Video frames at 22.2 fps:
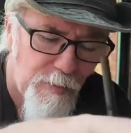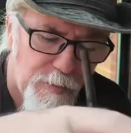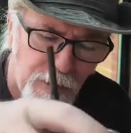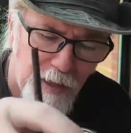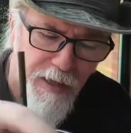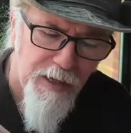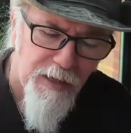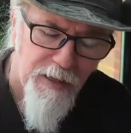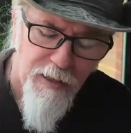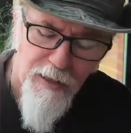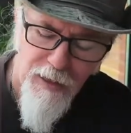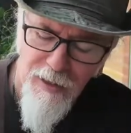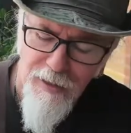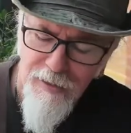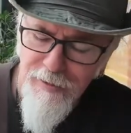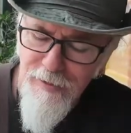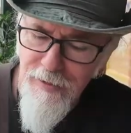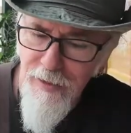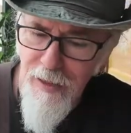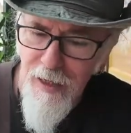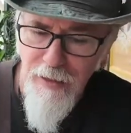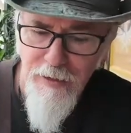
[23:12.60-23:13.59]
But yeah, I,
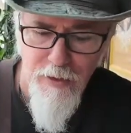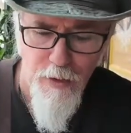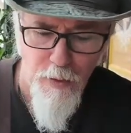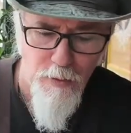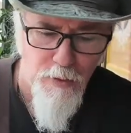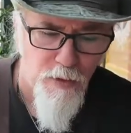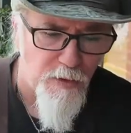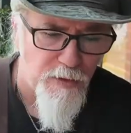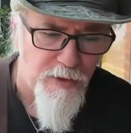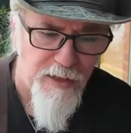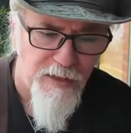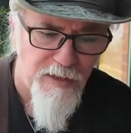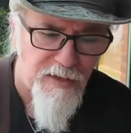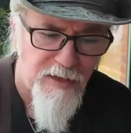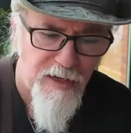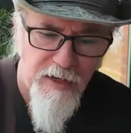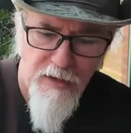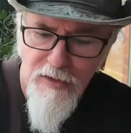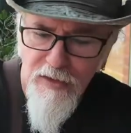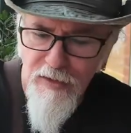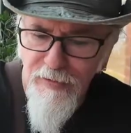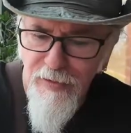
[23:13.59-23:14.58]
I don't know the ins
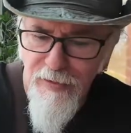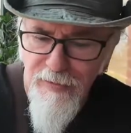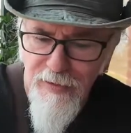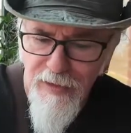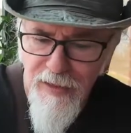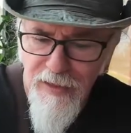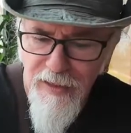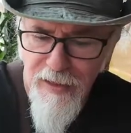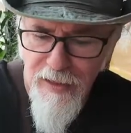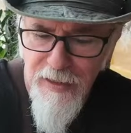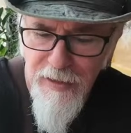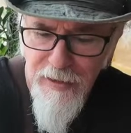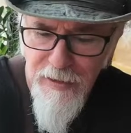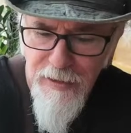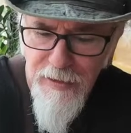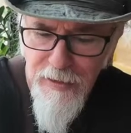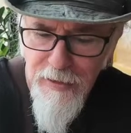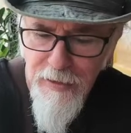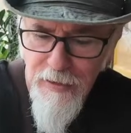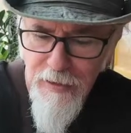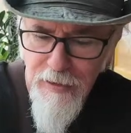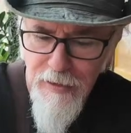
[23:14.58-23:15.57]
and outs of everything.
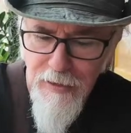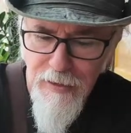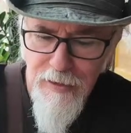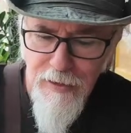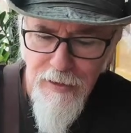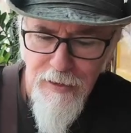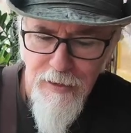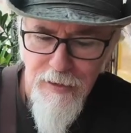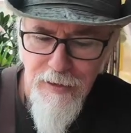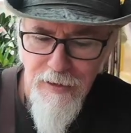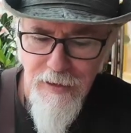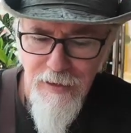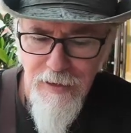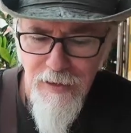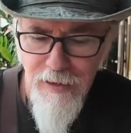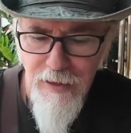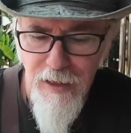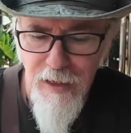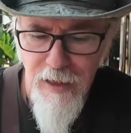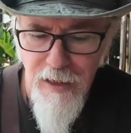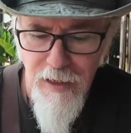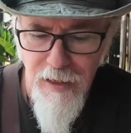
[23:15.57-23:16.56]

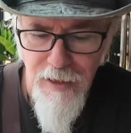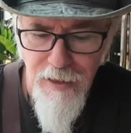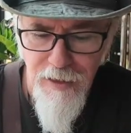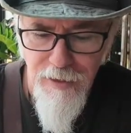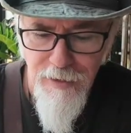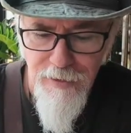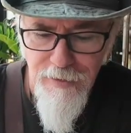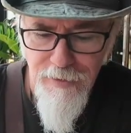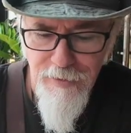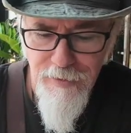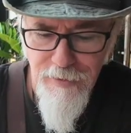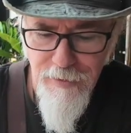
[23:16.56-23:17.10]
Uh,